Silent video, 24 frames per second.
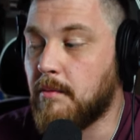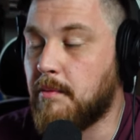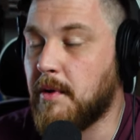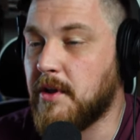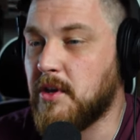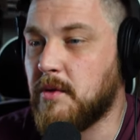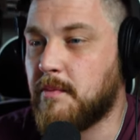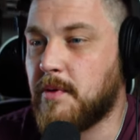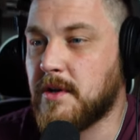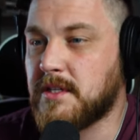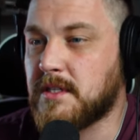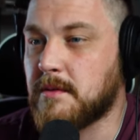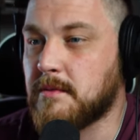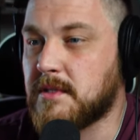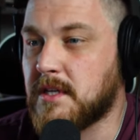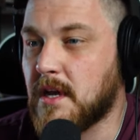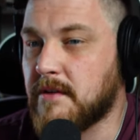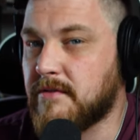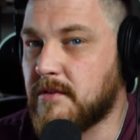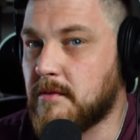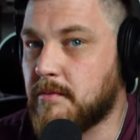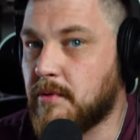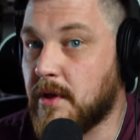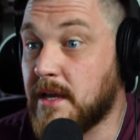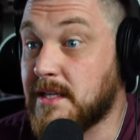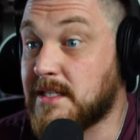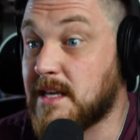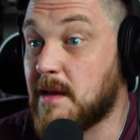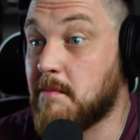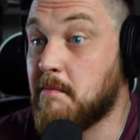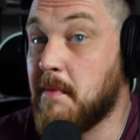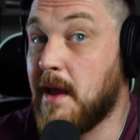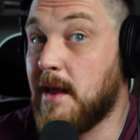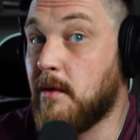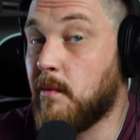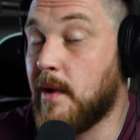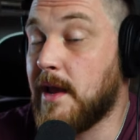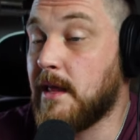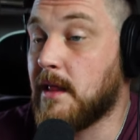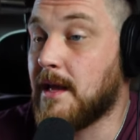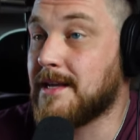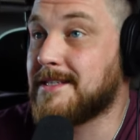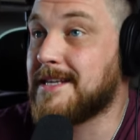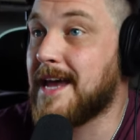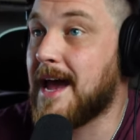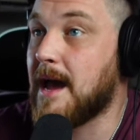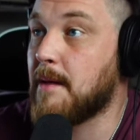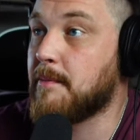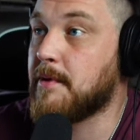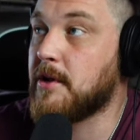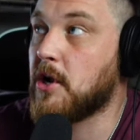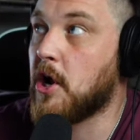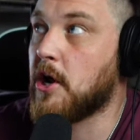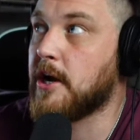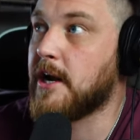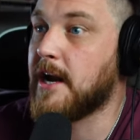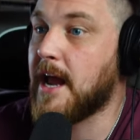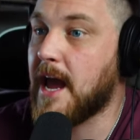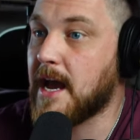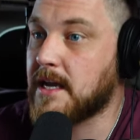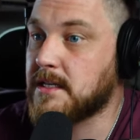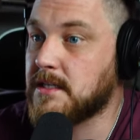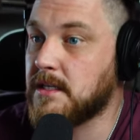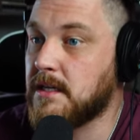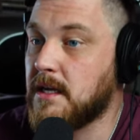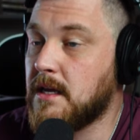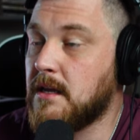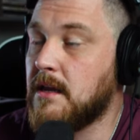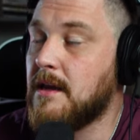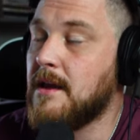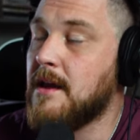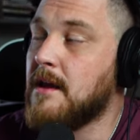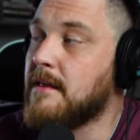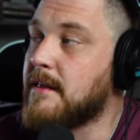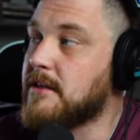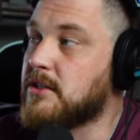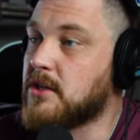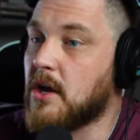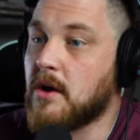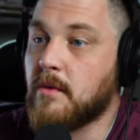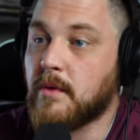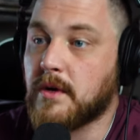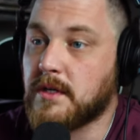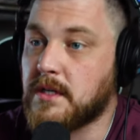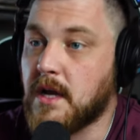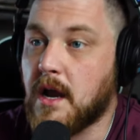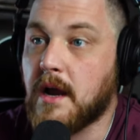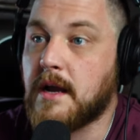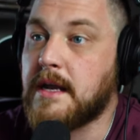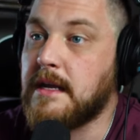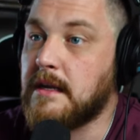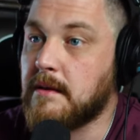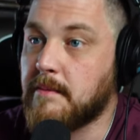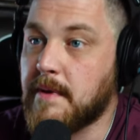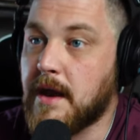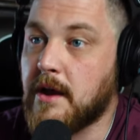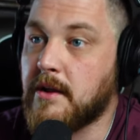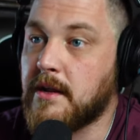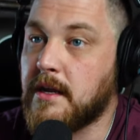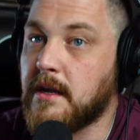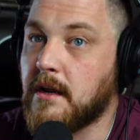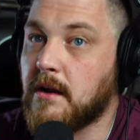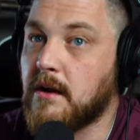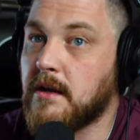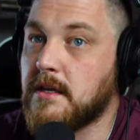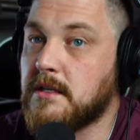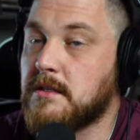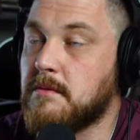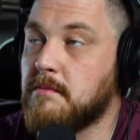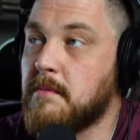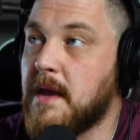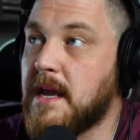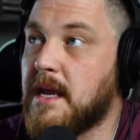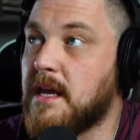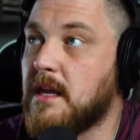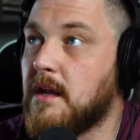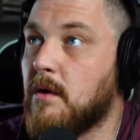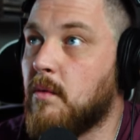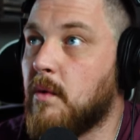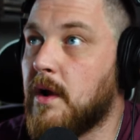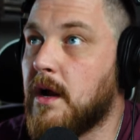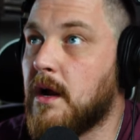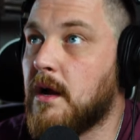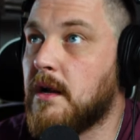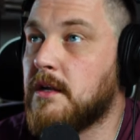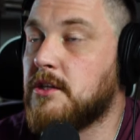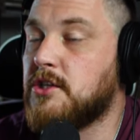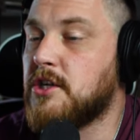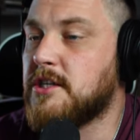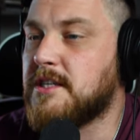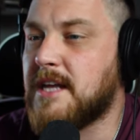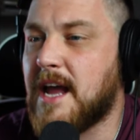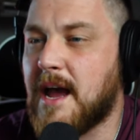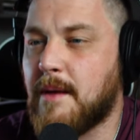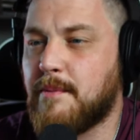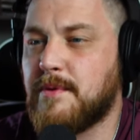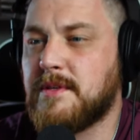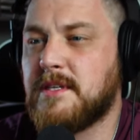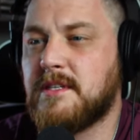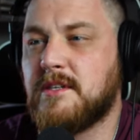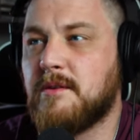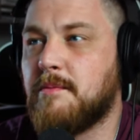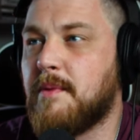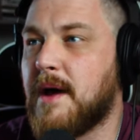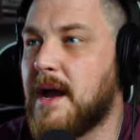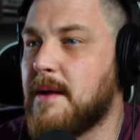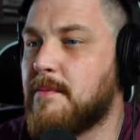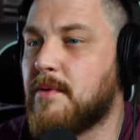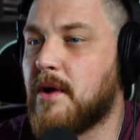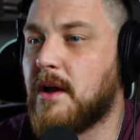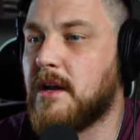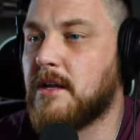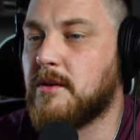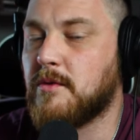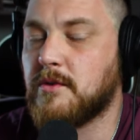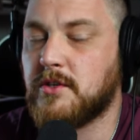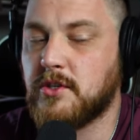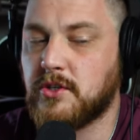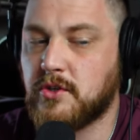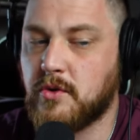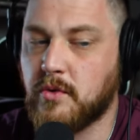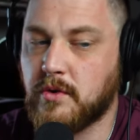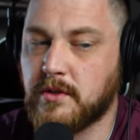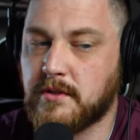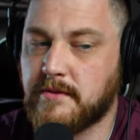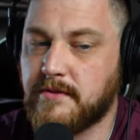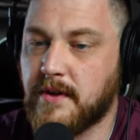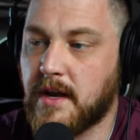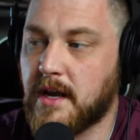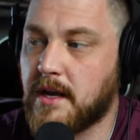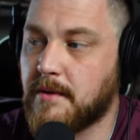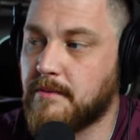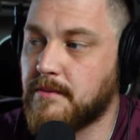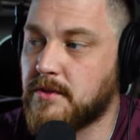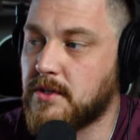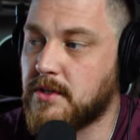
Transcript: But you put some stuff in place that made weight loss happen on an accident. That's all we're talking about here is making it where it just happens as a byproduct, which is cool as fuck.